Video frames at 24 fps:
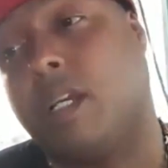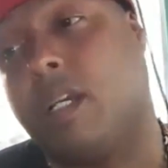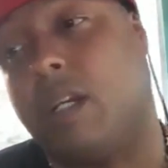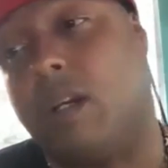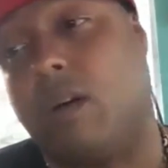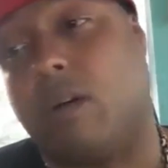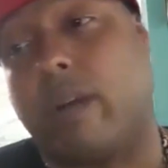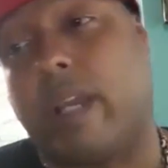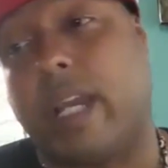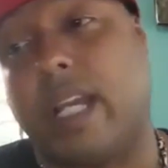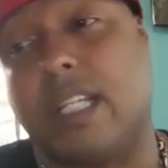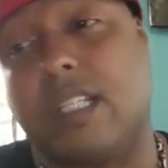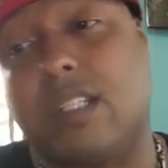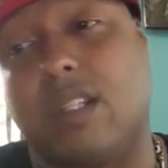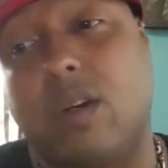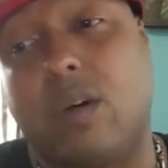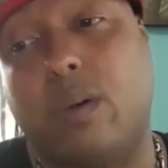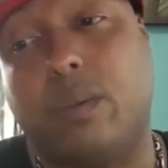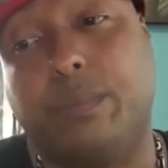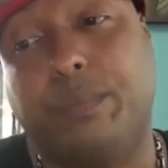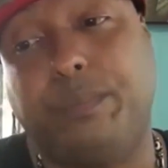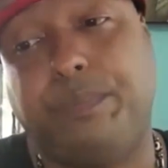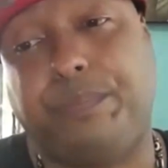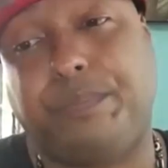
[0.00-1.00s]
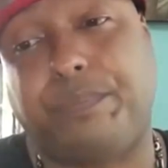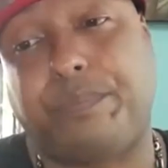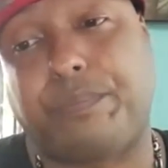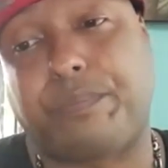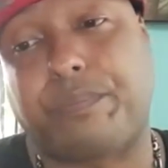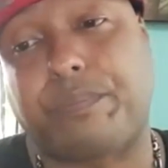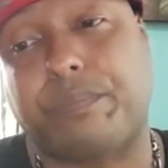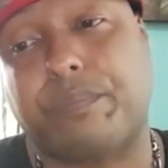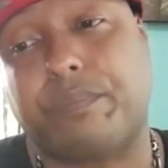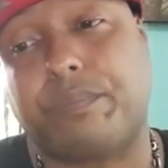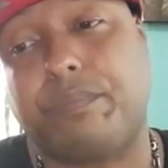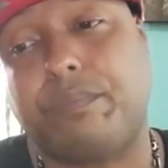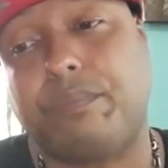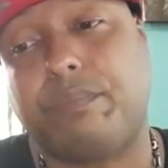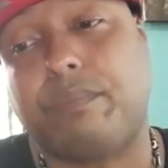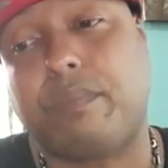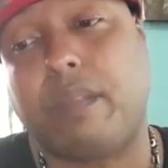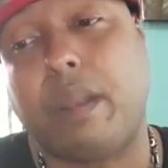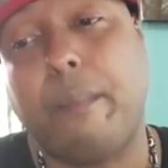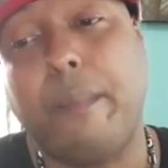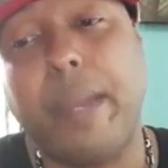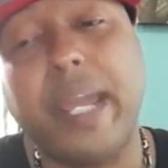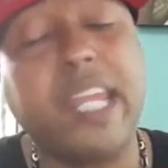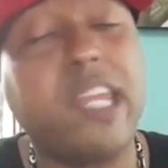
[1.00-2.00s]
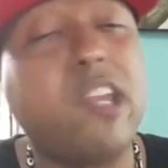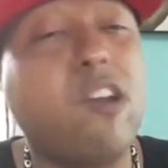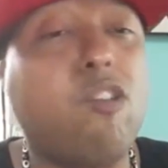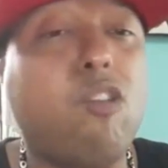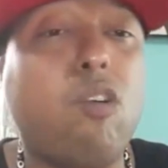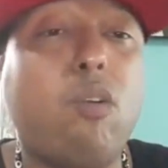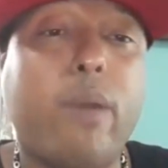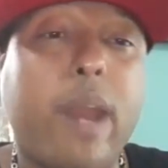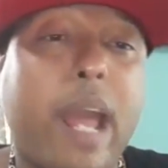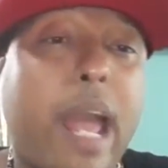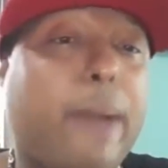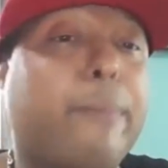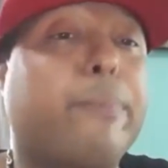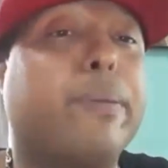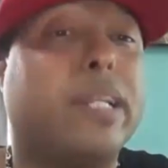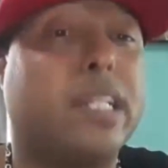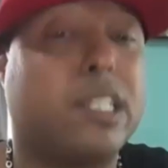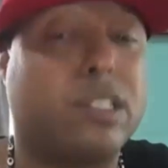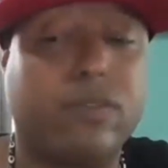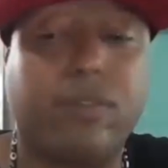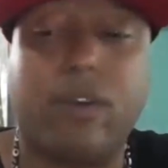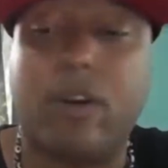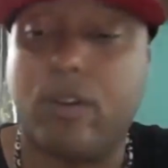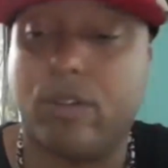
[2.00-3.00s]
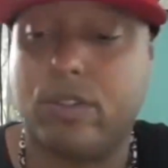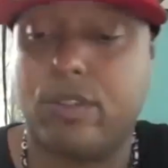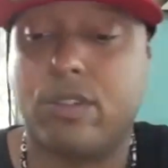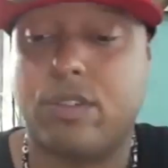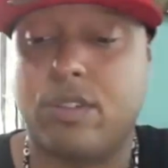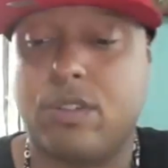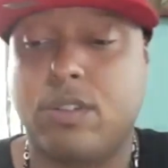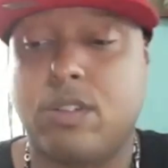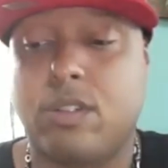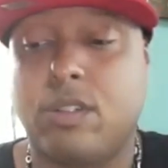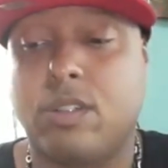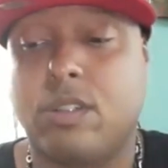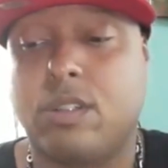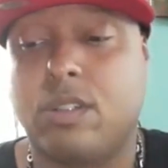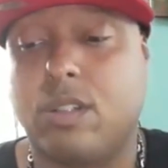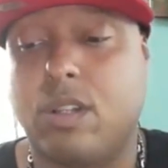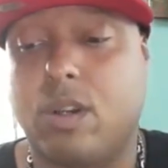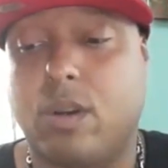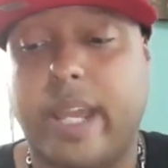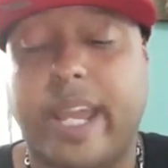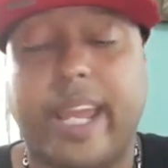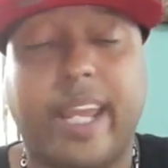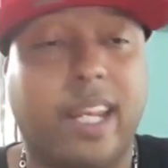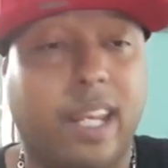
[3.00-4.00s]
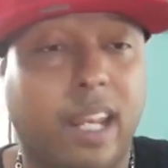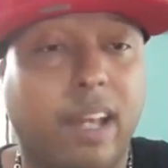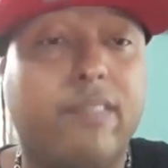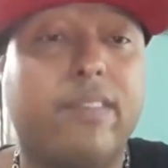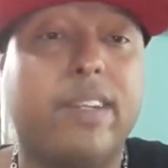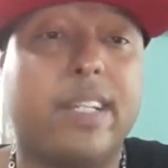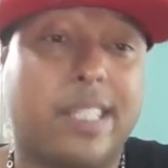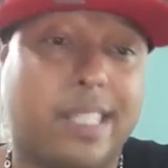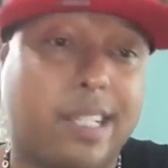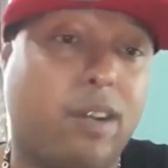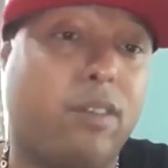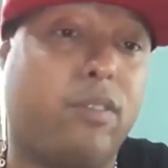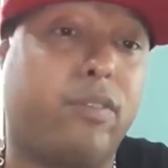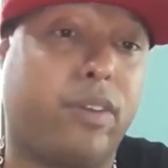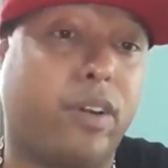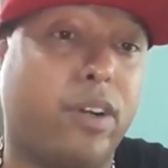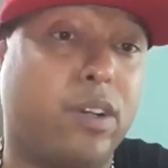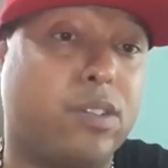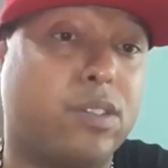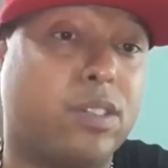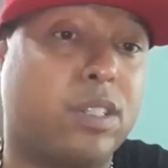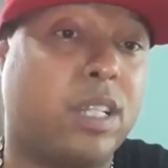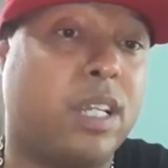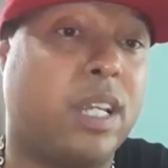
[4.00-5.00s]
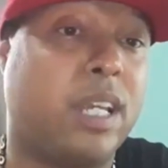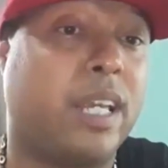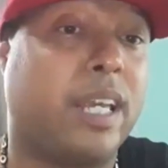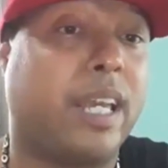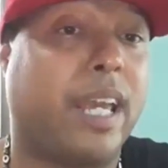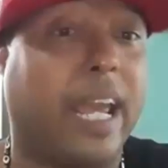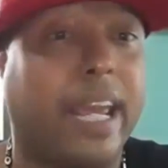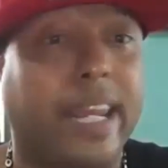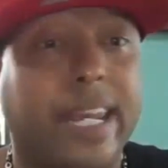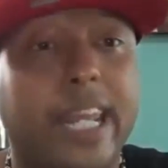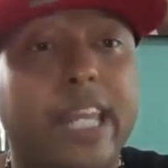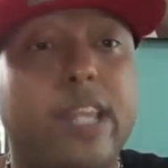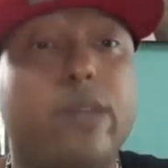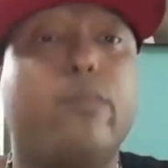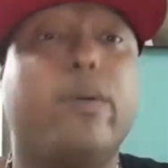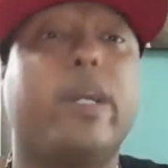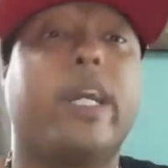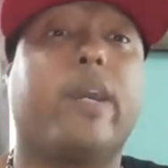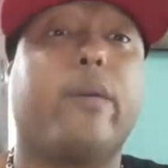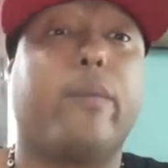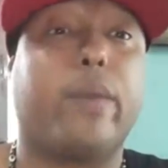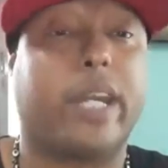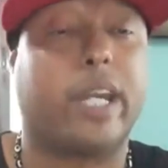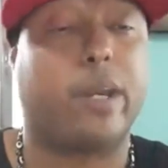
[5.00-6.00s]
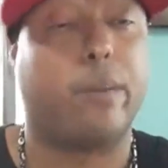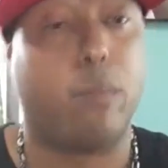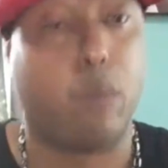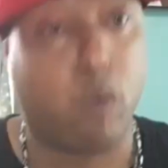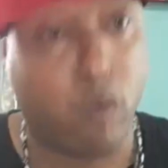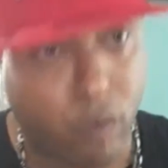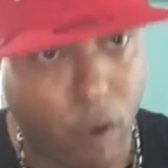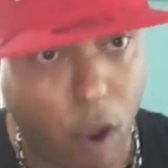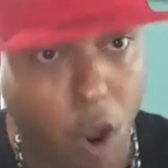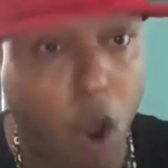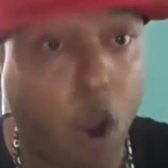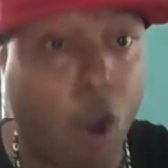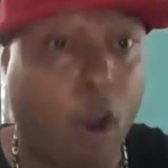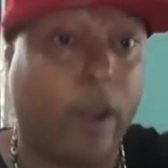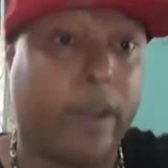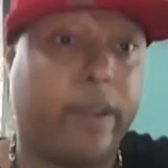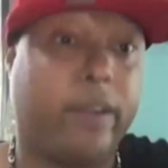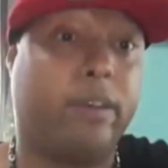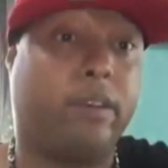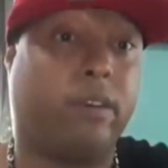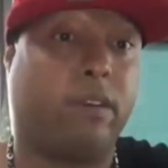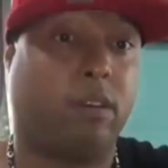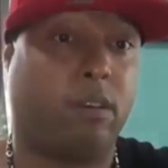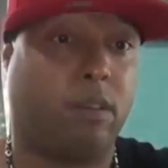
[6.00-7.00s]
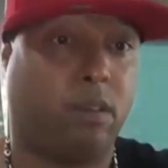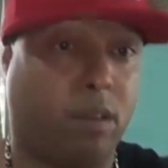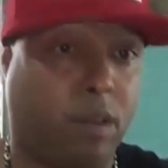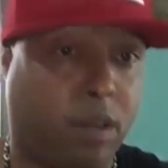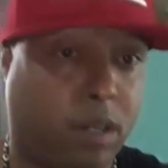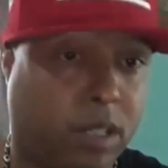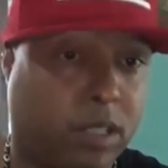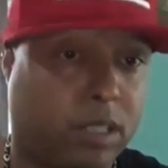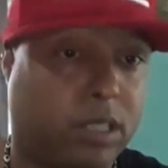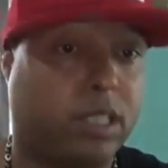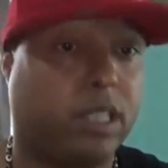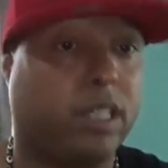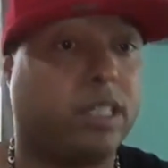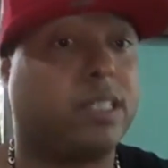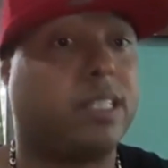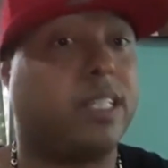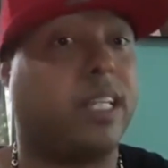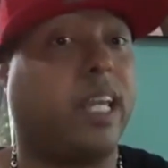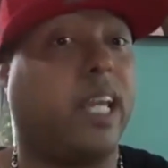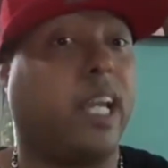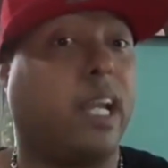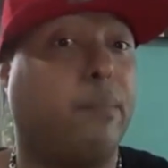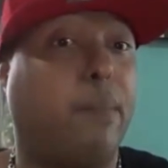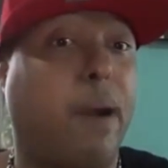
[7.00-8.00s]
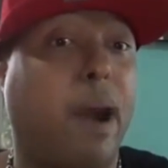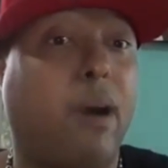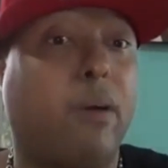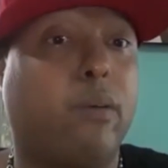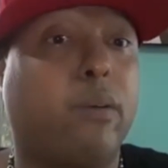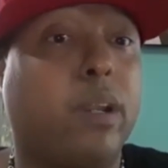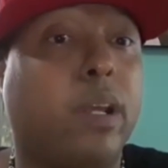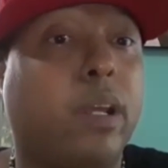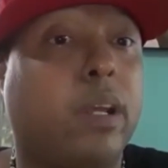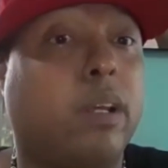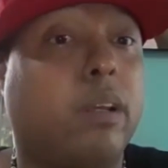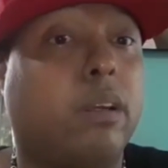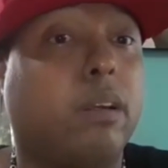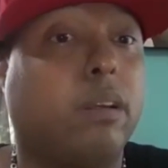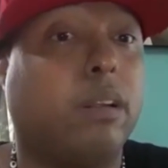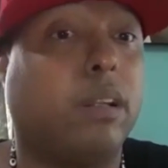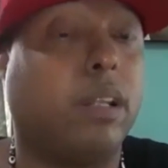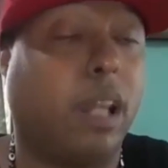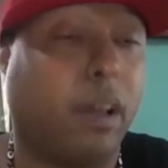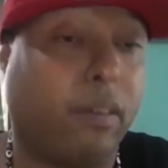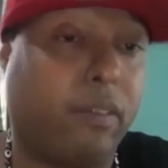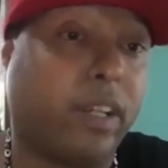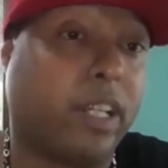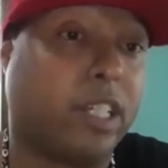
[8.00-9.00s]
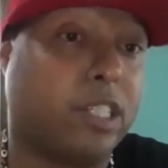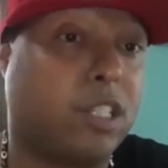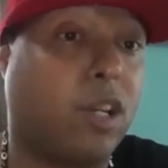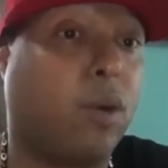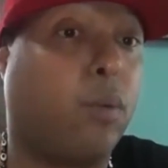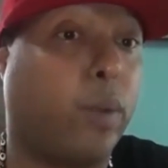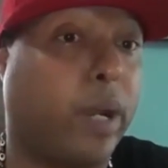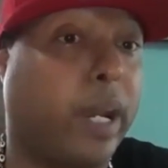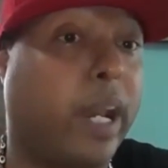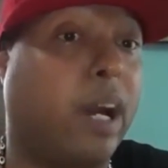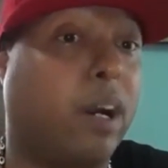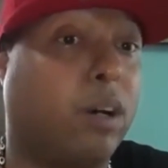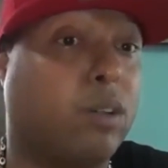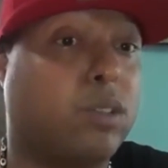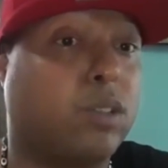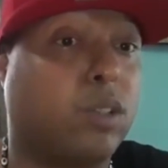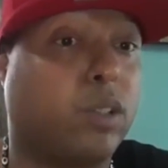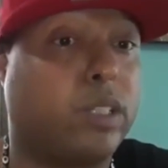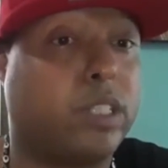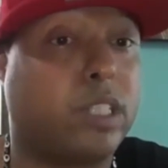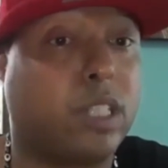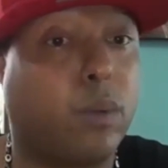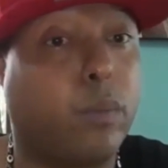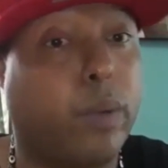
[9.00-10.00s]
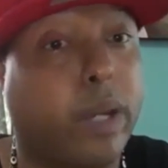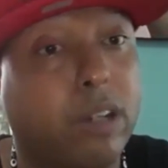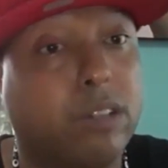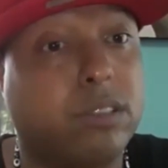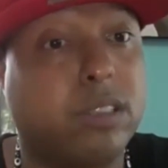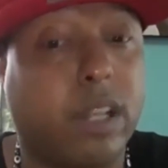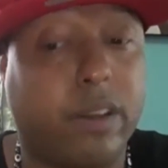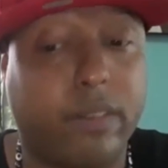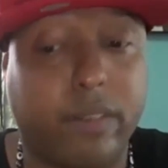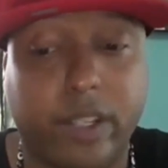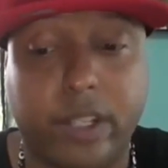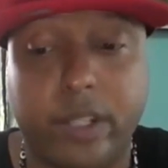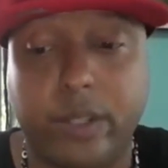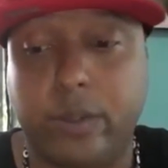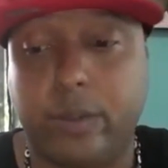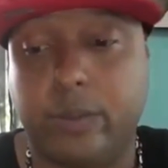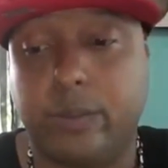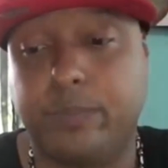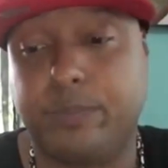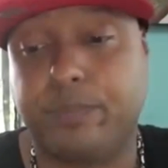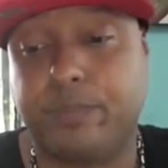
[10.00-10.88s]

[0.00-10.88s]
Okay, so make your own happiness first. Okay, and love yourself first. And then we can move on to seeing about loving someone else and someone else loving you.